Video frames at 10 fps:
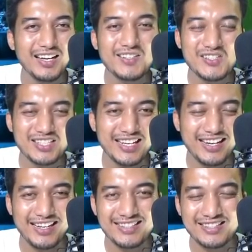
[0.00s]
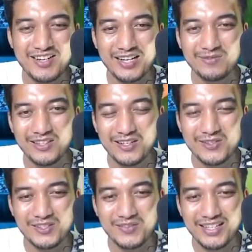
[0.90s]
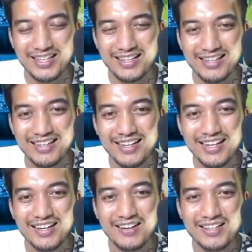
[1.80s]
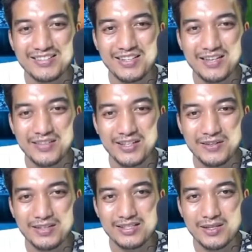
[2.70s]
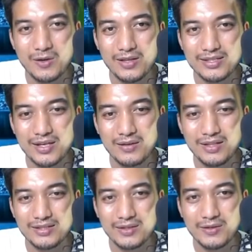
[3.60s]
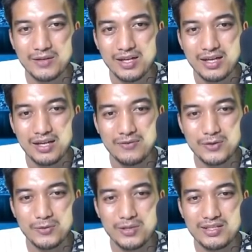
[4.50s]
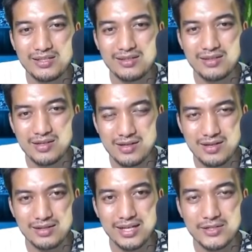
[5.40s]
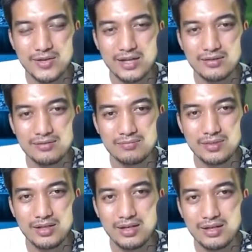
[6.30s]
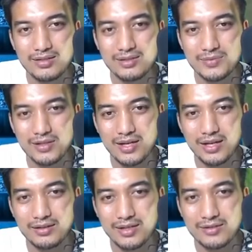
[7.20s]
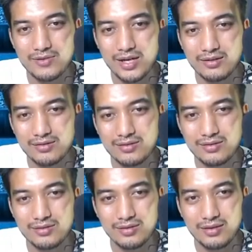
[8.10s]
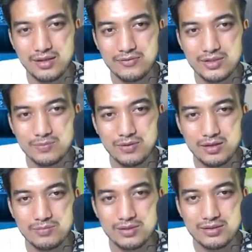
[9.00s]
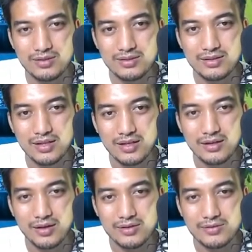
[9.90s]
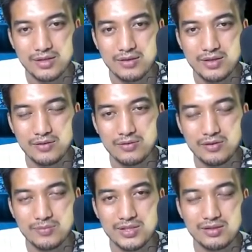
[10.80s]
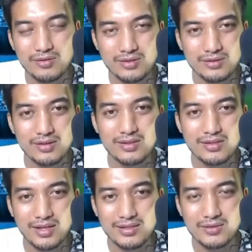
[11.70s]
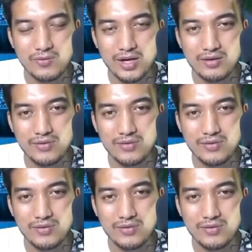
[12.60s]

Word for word: oh. Just kidding, it's the dragon blood or something like that. Okay, so there we go. Let's go, let's go, let's go. Uh, even though we did not hurt that dragon, but it seems like that dragon just left his blood behind. Okay, so there we go. Crimson Crystal, it says, right over